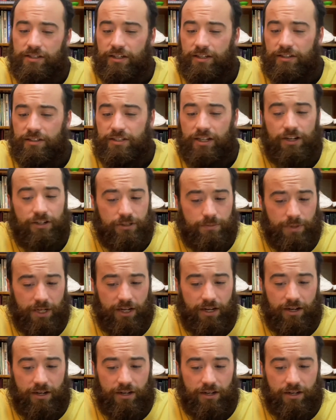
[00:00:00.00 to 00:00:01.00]
Listening to
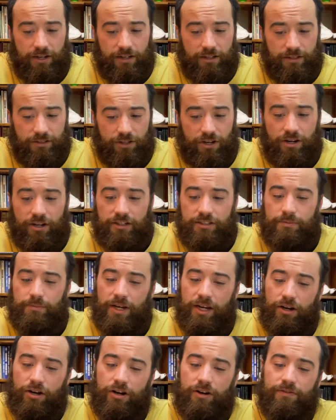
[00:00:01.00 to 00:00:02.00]
Terence McKenna
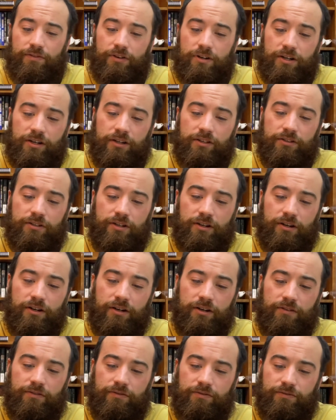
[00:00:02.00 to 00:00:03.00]
talks may offer
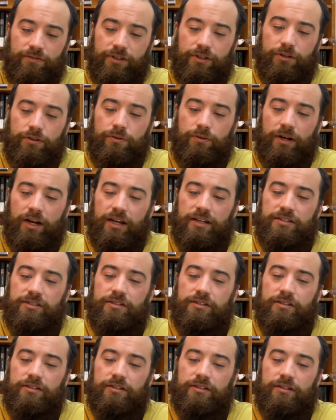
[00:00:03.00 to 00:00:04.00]
another view
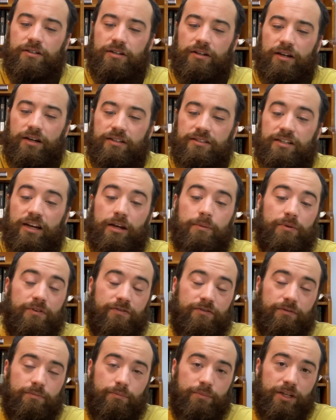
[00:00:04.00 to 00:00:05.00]
as to a
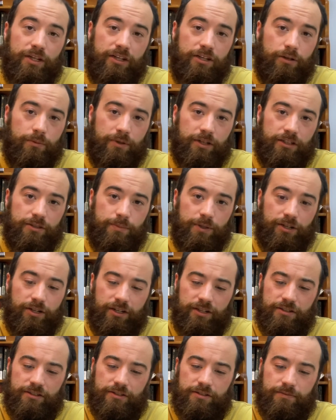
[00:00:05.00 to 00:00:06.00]
type of peak human
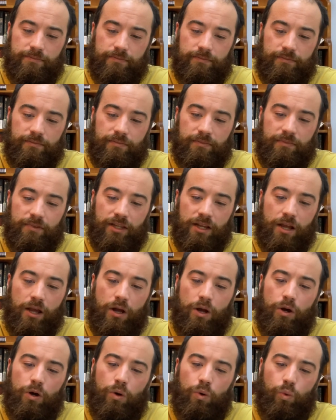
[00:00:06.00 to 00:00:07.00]
experience.
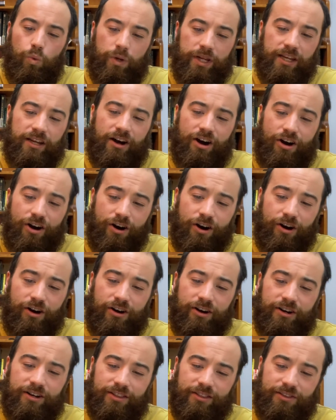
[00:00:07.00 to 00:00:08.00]
We
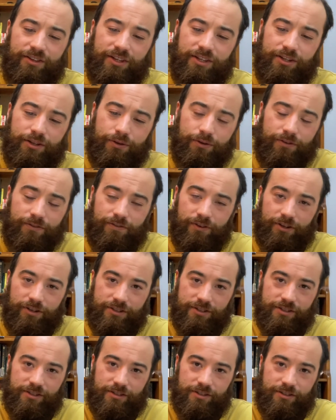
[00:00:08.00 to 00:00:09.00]
are the
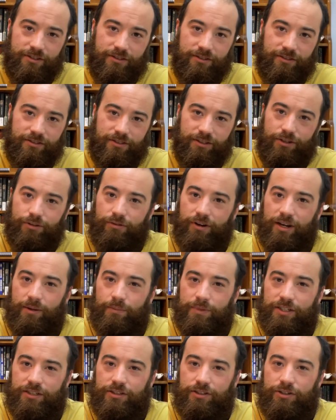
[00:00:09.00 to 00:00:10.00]
universe, the
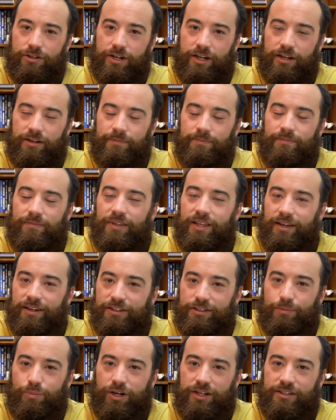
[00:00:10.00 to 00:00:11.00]
great mystery,
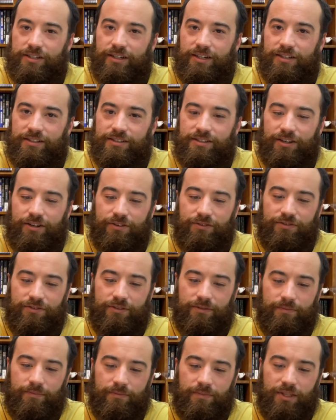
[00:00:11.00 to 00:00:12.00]
expressing
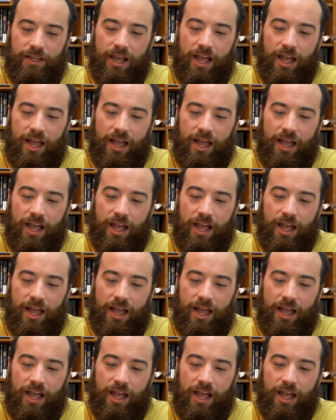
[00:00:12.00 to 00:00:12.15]
itself.